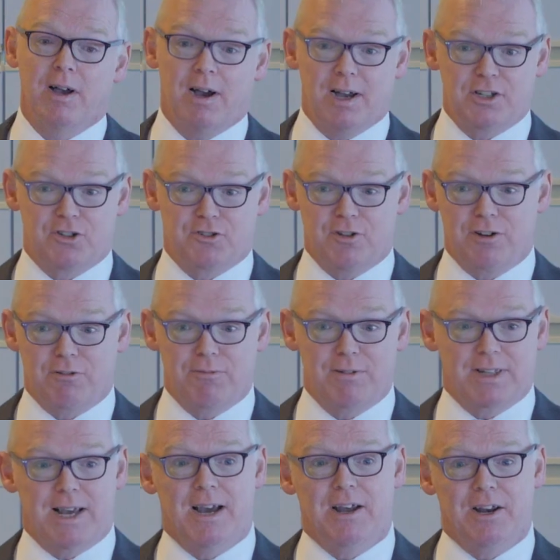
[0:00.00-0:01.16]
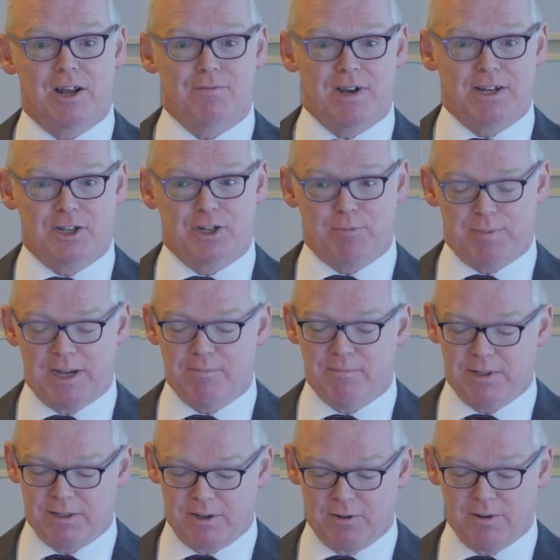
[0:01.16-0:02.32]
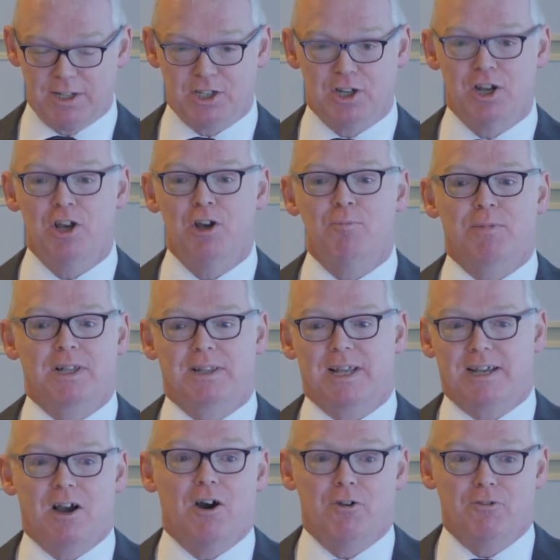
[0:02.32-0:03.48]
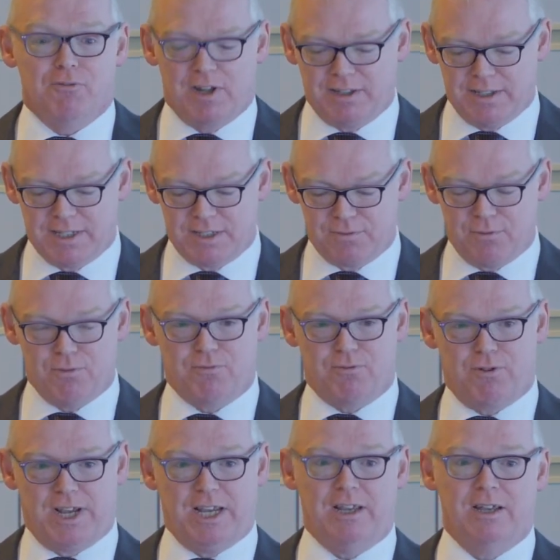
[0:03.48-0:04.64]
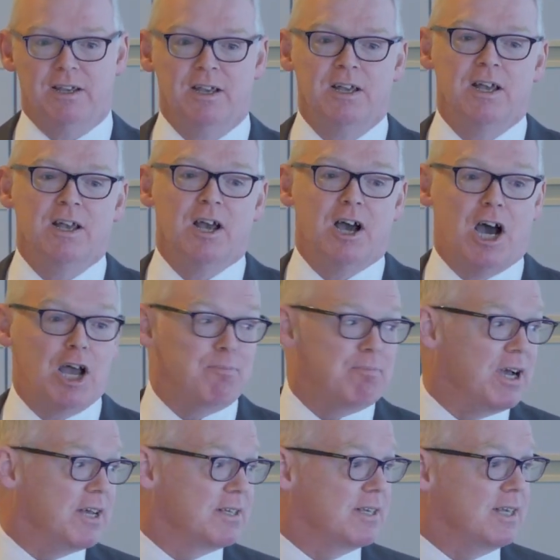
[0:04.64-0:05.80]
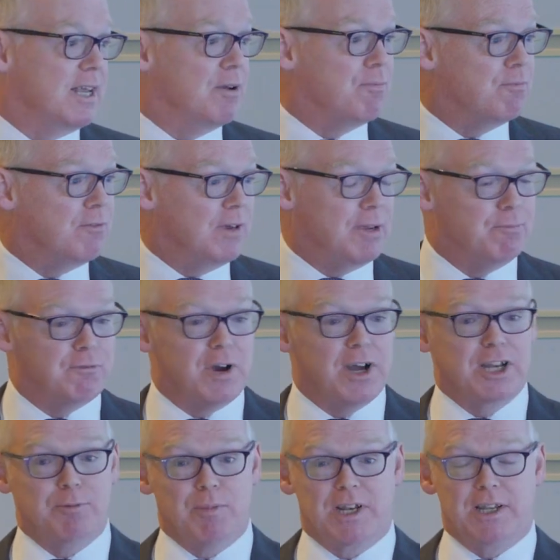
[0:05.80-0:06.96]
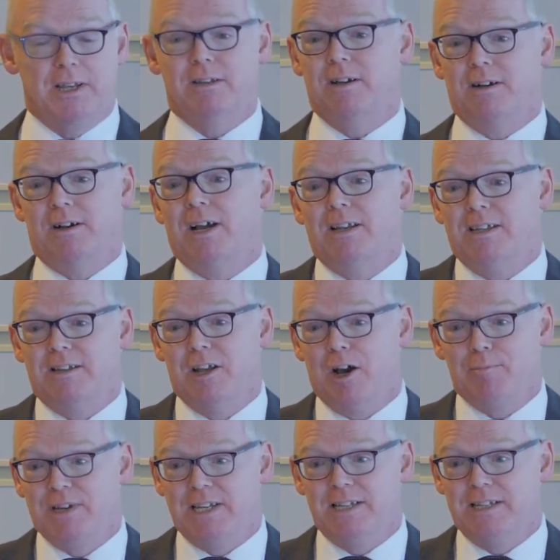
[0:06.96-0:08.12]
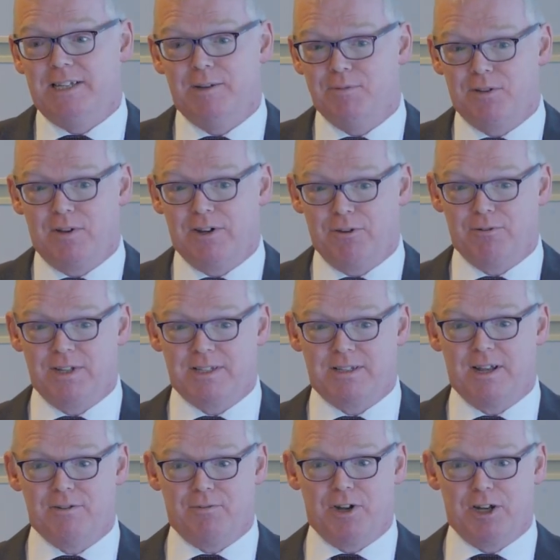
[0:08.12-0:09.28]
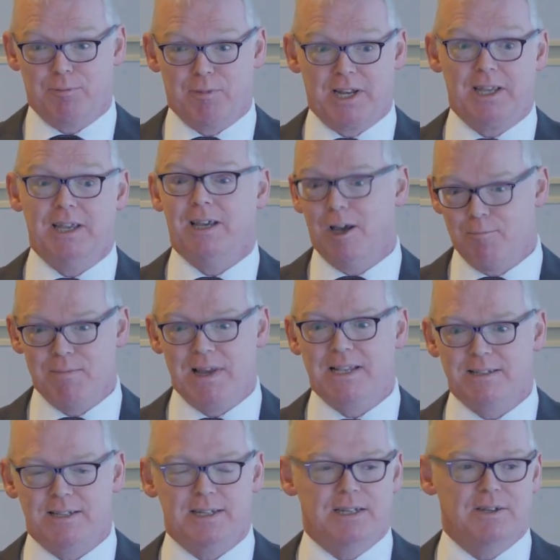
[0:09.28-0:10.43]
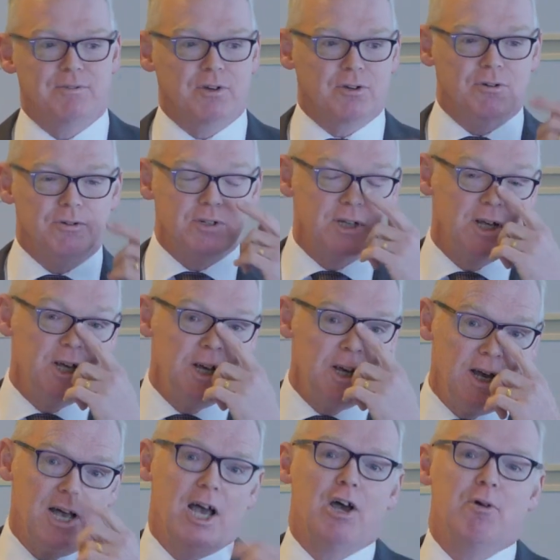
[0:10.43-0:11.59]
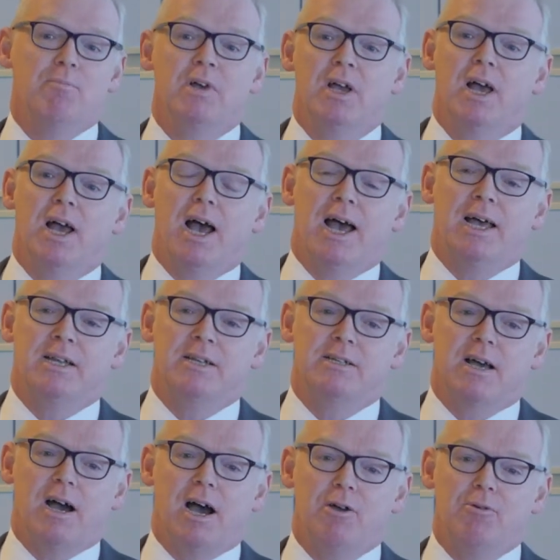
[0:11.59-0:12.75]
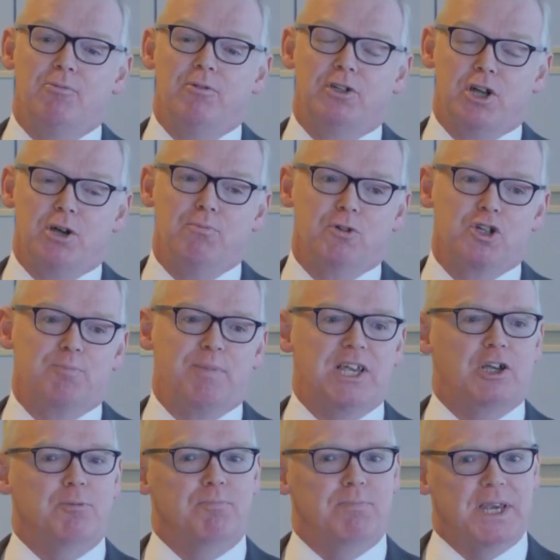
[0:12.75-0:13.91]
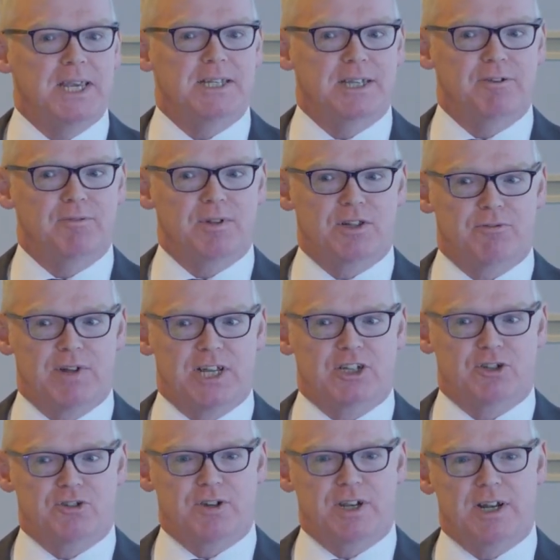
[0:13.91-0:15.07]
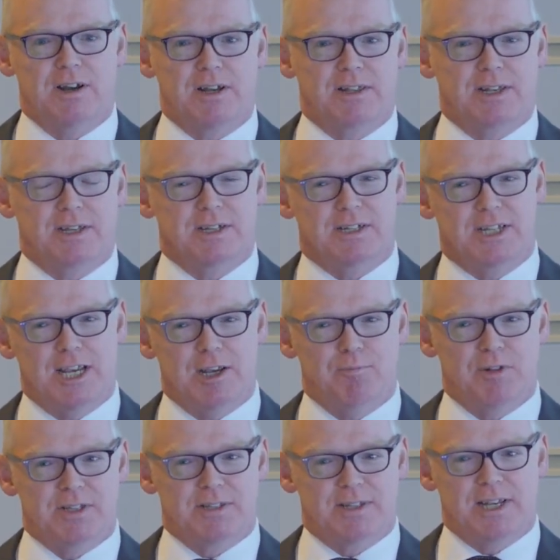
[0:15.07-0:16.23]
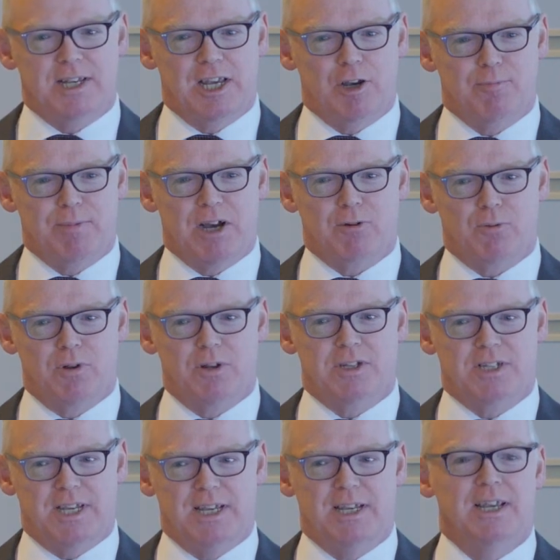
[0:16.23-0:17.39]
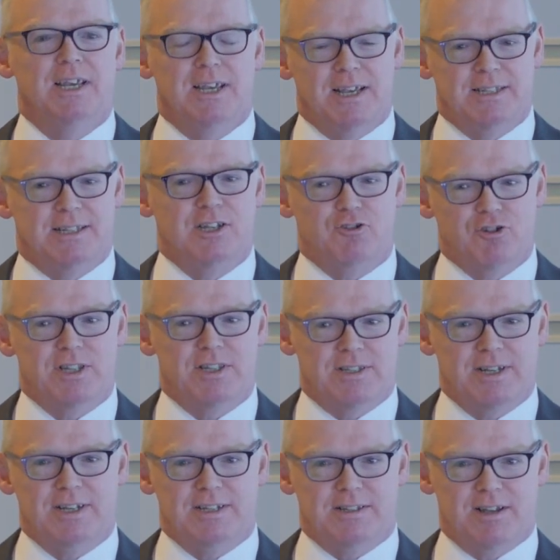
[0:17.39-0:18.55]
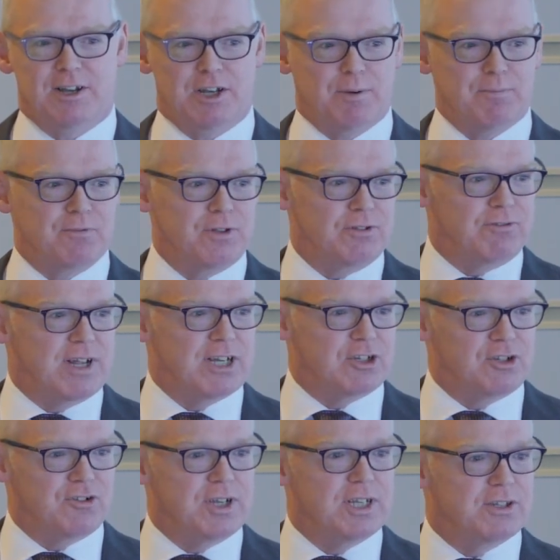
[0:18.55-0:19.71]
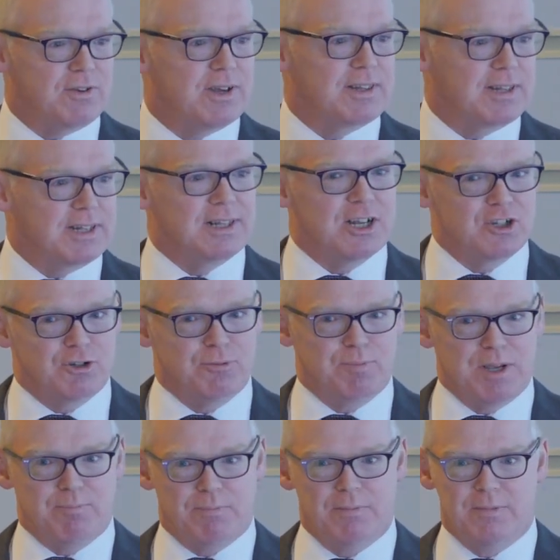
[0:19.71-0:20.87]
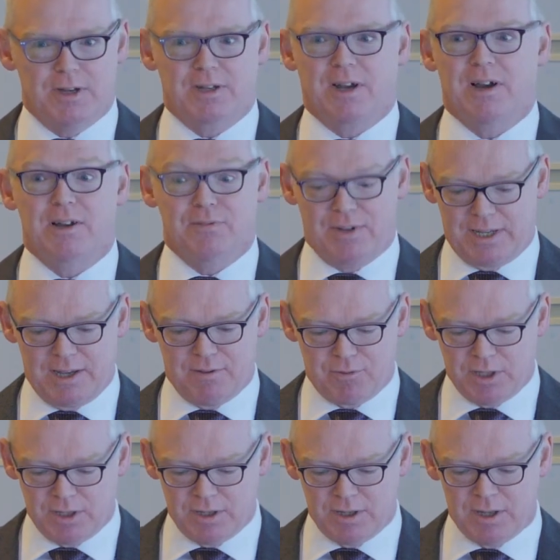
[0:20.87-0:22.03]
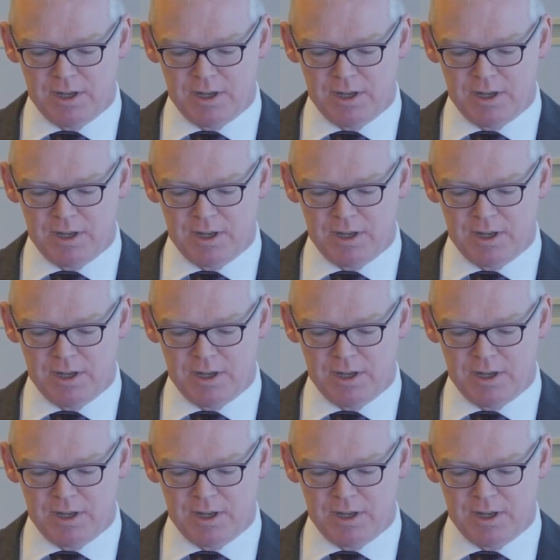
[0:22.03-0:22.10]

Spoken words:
I struggle with that, and I've had a debate with the college, but they can't run this for free. I personally, in finding money, I lead an IBD team, so I know what it's like finding money, immensely difficult. And I don't want to be competing with the registry, and I think a team that's thinking about quality is intrinsically signed up for the registry, so I think that should be a kind of a given.